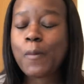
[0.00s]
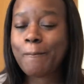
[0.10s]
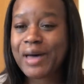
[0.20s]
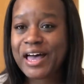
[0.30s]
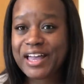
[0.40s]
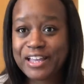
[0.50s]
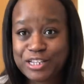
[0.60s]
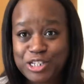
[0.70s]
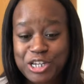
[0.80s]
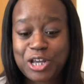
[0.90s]
my
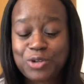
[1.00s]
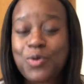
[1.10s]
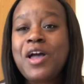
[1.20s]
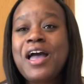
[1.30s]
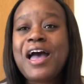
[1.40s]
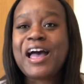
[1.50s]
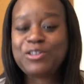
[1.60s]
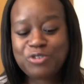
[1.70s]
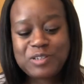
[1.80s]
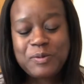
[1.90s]
channel i
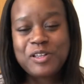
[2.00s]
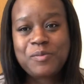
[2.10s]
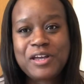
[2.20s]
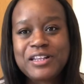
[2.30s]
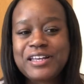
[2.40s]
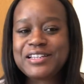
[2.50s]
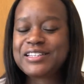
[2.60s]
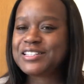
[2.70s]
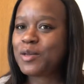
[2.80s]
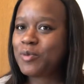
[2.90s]
know it's been a minute
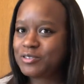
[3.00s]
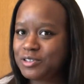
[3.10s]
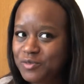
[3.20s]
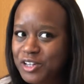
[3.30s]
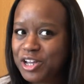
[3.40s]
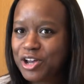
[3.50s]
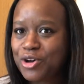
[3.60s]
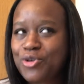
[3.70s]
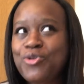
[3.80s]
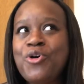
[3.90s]
since i posted a
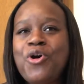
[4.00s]
video